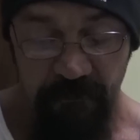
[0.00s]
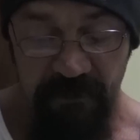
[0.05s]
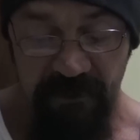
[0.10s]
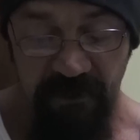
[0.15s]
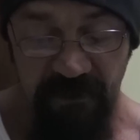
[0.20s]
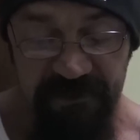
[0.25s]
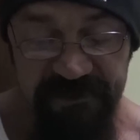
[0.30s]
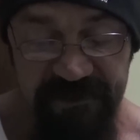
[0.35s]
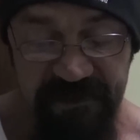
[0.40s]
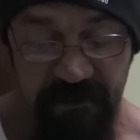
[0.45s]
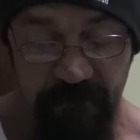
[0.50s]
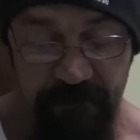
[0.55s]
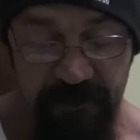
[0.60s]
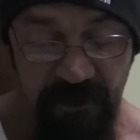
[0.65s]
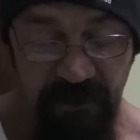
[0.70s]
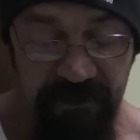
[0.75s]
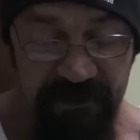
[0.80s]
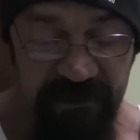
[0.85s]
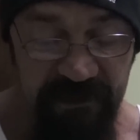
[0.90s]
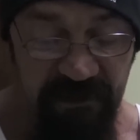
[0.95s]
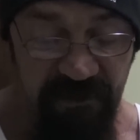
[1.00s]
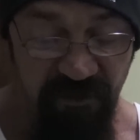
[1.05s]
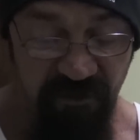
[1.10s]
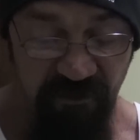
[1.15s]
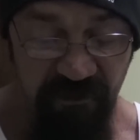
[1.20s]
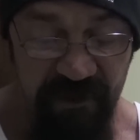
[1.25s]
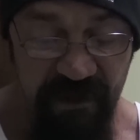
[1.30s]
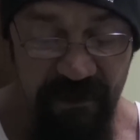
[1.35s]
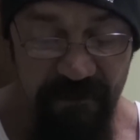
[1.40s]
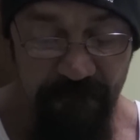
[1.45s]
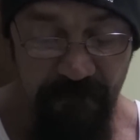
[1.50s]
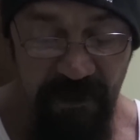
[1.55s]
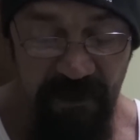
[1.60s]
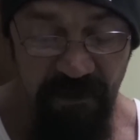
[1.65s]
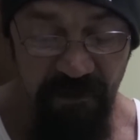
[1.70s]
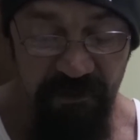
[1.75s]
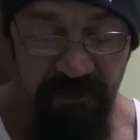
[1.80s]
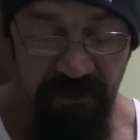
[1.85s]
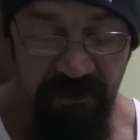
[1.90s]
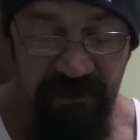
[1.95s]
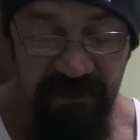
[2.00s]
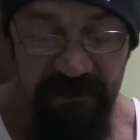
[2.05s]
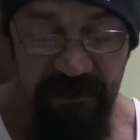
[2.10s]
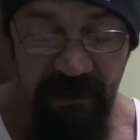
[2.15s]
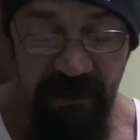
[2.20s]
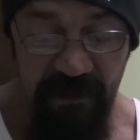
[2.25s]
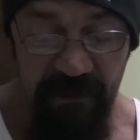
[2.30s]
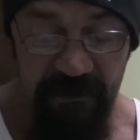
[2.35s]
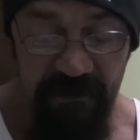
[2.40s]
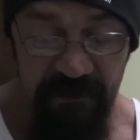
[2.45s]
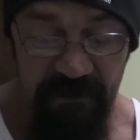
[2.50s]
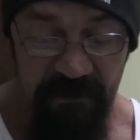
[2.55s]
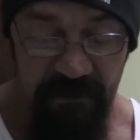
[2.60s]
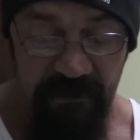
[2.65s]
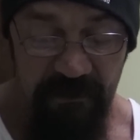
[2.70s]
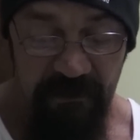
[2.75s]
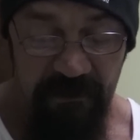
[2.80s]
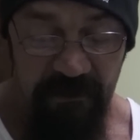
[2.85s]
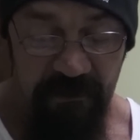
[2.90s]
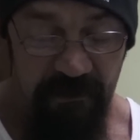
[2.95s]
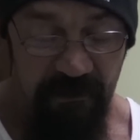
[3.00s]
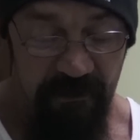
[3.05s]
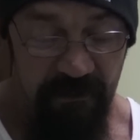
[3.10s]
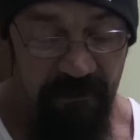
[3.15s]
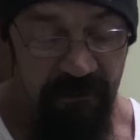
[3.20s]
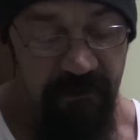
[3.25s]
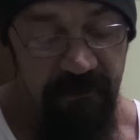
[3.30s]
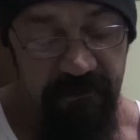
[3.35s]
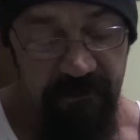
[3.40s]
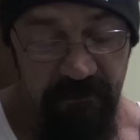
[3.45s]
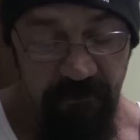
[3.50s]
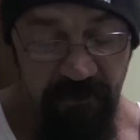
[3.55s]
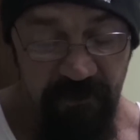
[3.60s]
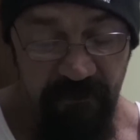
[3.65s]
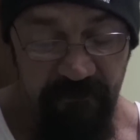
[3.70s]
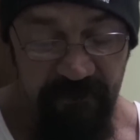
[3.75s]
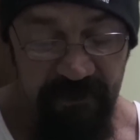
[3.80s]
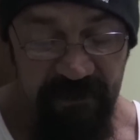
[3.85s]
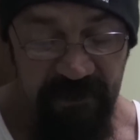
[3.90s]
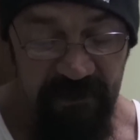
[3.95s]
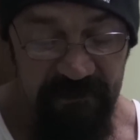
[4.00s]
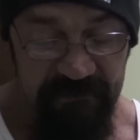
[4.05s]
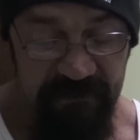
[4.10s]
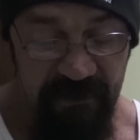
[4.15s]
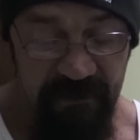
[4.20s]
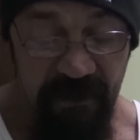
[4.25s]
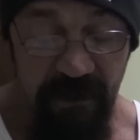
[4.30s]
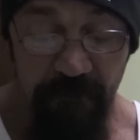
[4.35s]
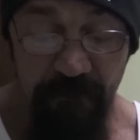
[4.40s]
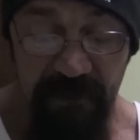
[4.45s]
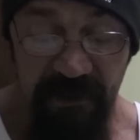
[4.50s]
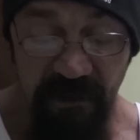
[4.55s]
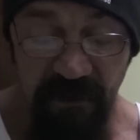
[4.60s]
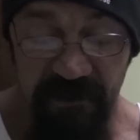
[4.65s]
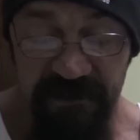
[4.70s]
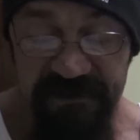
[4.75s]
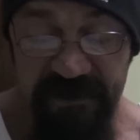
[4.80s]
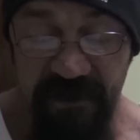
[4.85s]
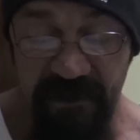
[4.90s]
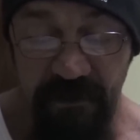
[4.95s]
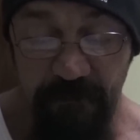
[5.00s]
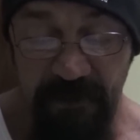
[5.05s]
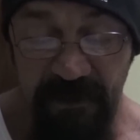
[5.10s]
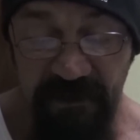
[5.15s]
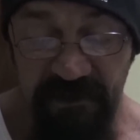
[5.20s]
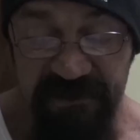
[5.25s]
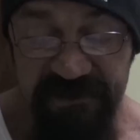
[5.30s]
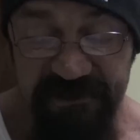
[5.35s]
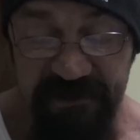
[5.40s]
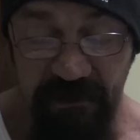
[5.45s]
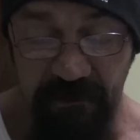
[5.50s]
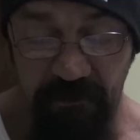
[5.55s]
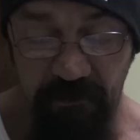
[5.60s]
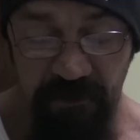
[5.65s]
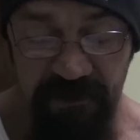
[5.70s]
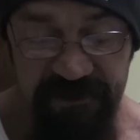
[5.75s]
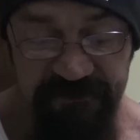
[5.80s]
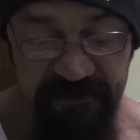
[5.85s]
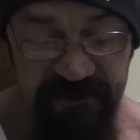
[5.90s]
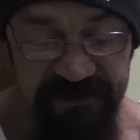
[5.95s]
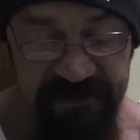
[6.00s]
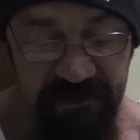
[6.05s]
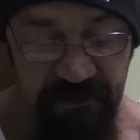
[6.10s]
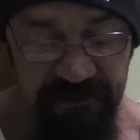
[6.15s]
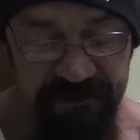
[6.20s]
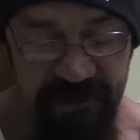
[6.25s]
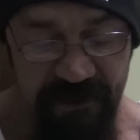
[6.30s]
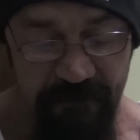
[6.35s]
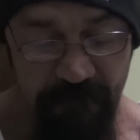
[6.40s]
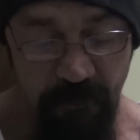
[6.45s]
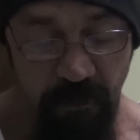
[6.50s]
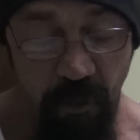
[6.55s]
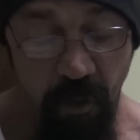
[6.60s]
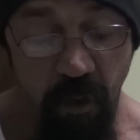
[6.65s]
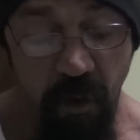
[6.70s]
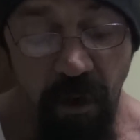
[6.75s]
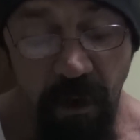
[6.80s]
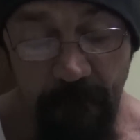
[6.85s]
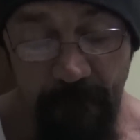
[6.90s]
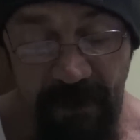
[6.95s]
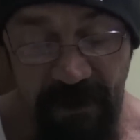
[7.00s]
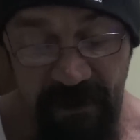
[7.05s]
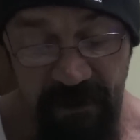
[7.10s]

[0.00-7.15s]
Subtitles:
because the ability to create myonuclei, we already got that, and because anabolic steroids facilitate more